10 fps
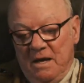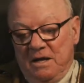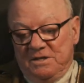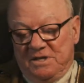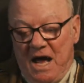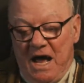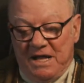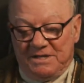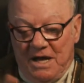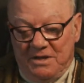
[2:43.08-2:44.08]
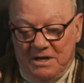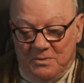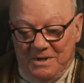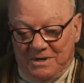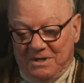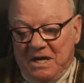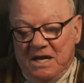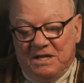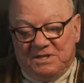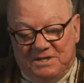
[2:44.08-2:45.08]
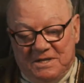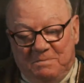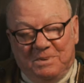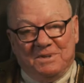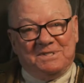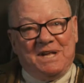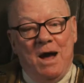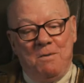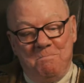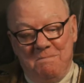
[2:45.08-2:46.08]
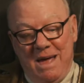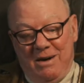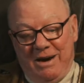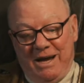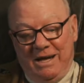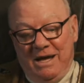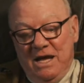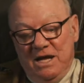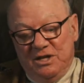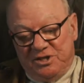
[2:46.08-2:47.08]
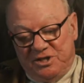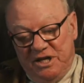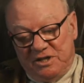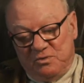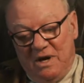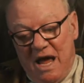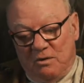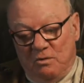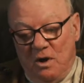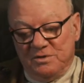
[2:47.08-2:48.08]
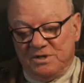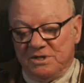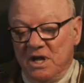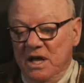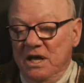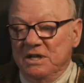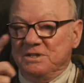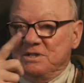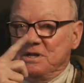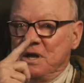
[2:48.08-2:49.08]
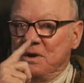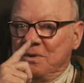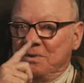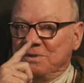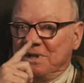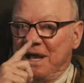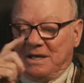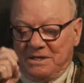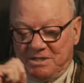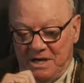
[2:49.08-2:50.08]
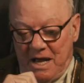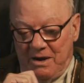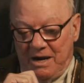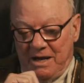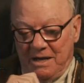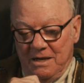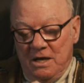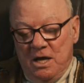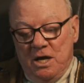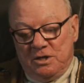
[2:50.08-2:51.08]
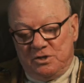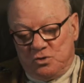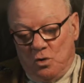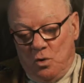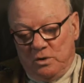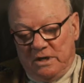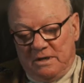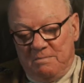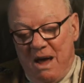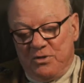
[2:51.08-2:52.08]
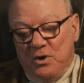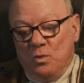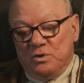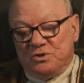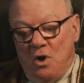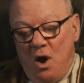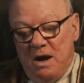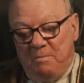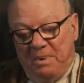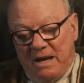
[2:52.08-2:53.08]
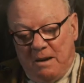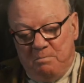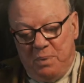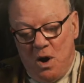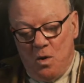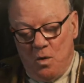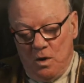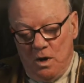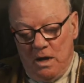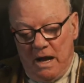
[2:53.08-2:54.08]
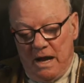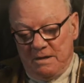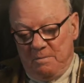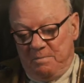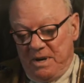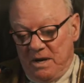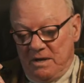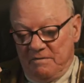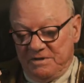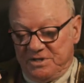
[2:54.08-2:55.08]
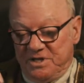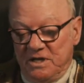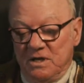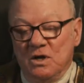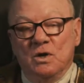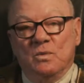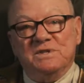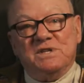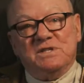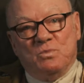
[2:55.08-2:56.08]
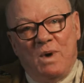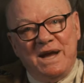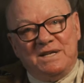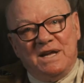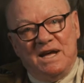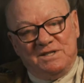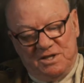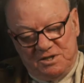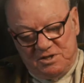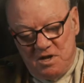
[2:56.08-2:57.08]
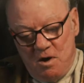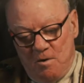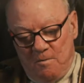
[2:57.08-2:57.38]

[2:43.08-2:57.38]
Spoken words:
His eyes, how they twinkled, his dimples, how merry. His cheeks were like roses, his nose like a cherry. His droll little mouth was drawn up like a bow, and the beard of his chin was as white as the snow.